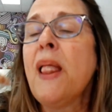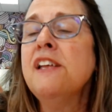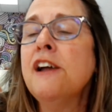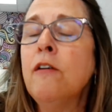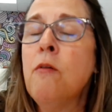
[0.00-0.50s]

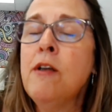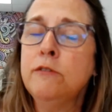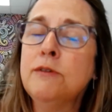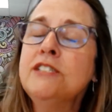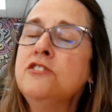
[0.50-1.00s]
Yeah, he
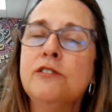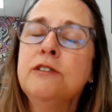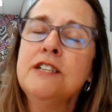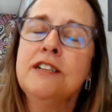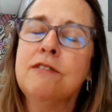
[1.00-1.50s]
wanted to.
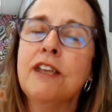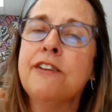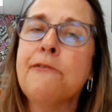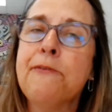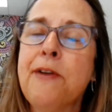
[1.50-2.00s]
He didn't get
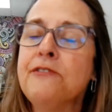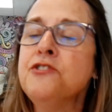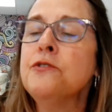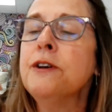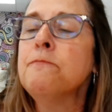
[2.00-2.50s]
around
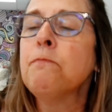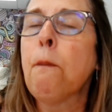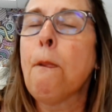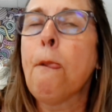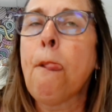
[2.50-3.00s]
to it.
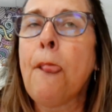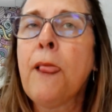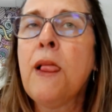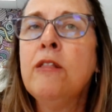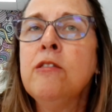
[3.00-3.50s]

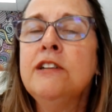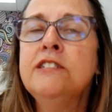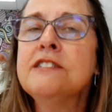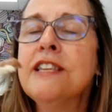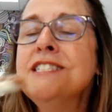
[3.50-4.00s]

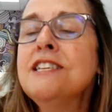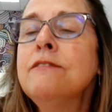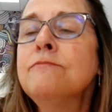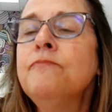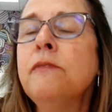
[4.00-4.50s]
He's lazy.
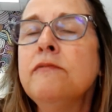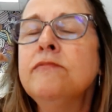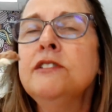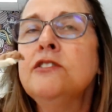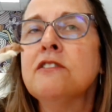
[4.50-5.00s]

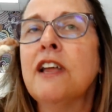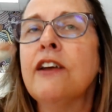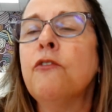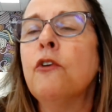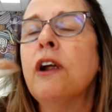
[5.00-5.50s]
He took like a
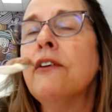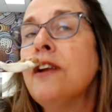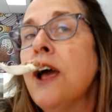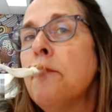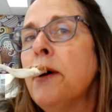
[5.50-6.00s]
4-hour
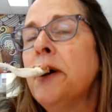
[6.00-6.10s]
nap.